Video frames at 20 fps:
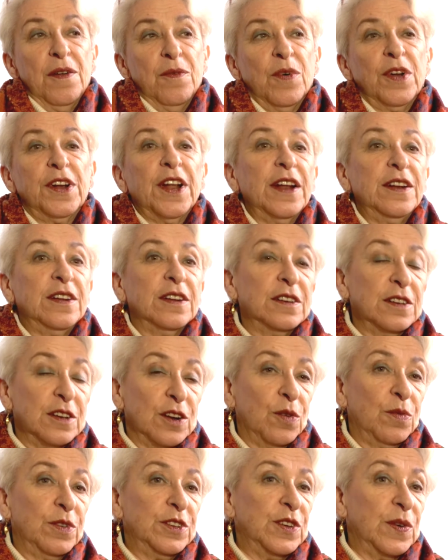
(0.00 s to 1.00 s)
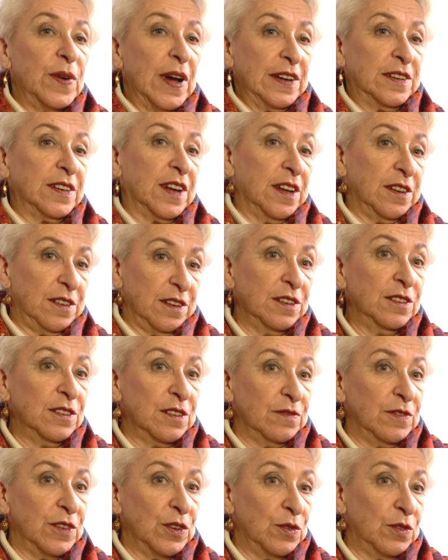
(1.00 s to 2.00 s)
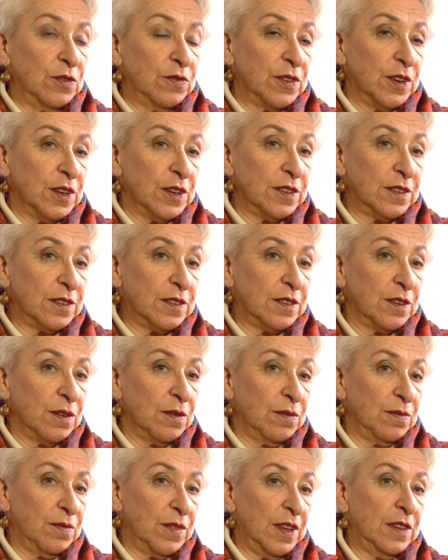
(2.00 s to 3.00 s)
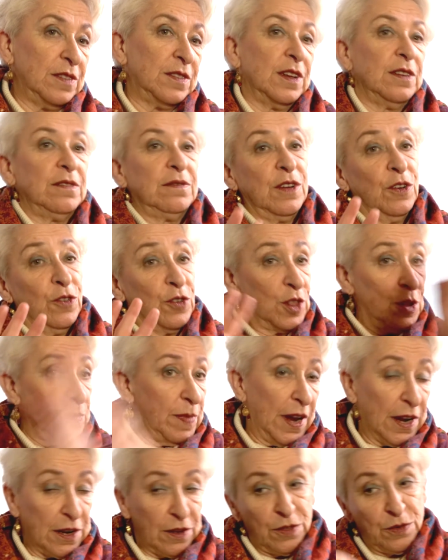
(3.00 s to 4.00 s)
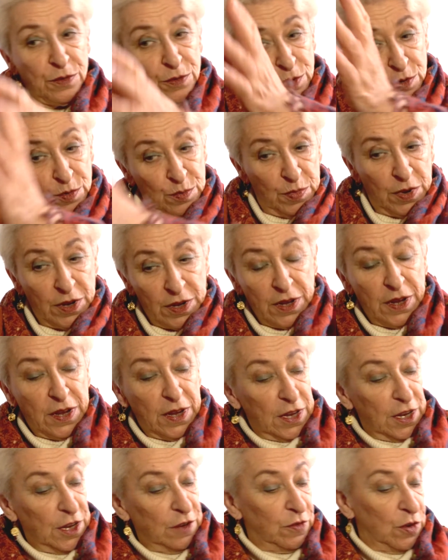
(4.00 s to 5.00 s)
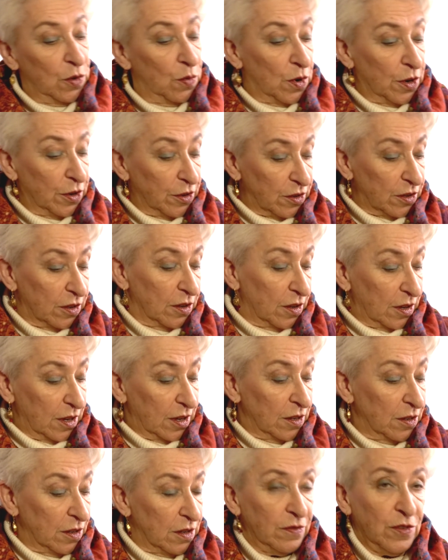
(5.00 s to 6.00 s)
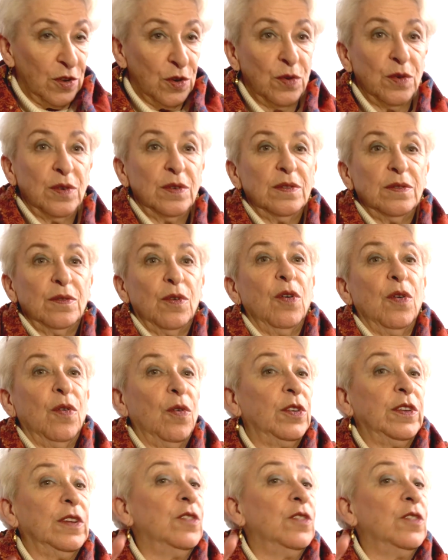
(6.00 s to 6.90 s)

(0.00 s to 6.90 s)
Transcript: What I didn't know was you had to get interviewed first. So he said, go to the back of the room if you want to interview, or